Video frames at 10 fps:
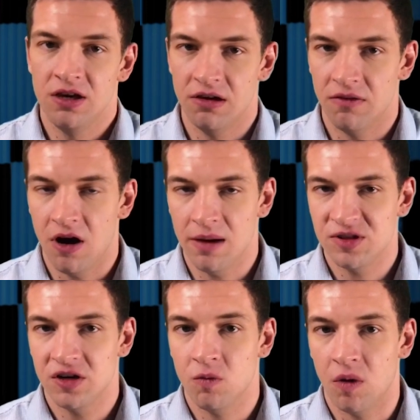You have
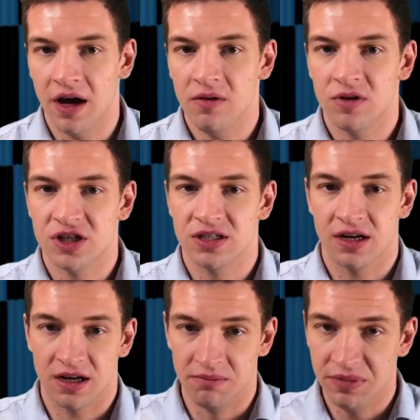option 1, which is
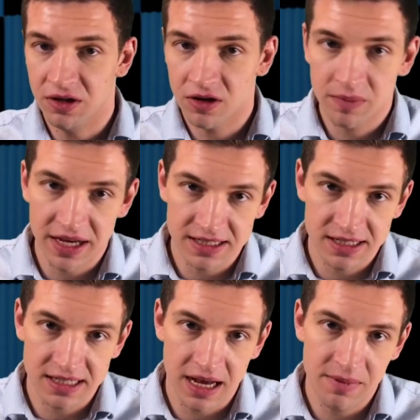a computer-based
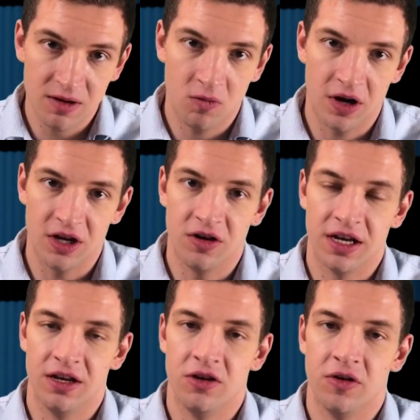assignment where you
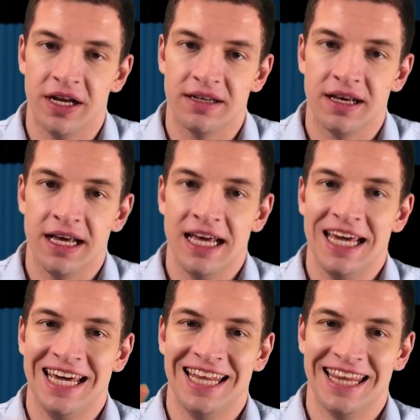can do it
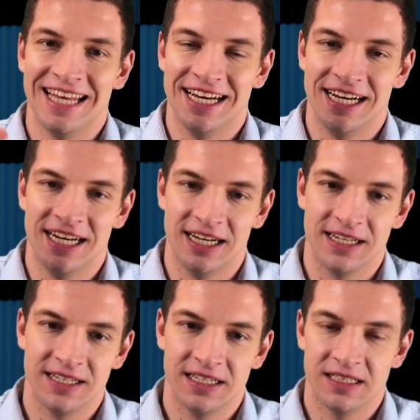in the
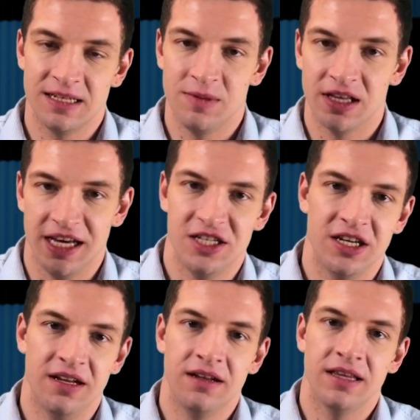
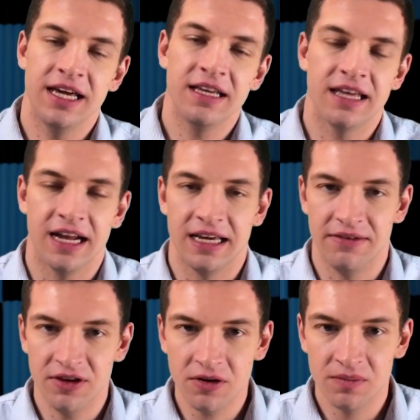simulation link that I
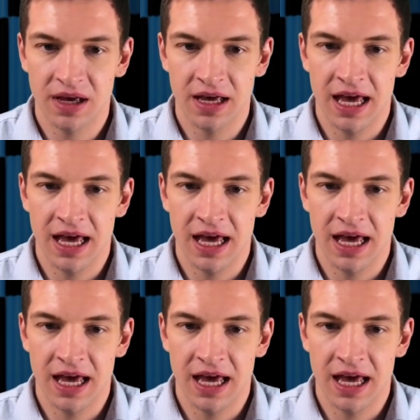give you.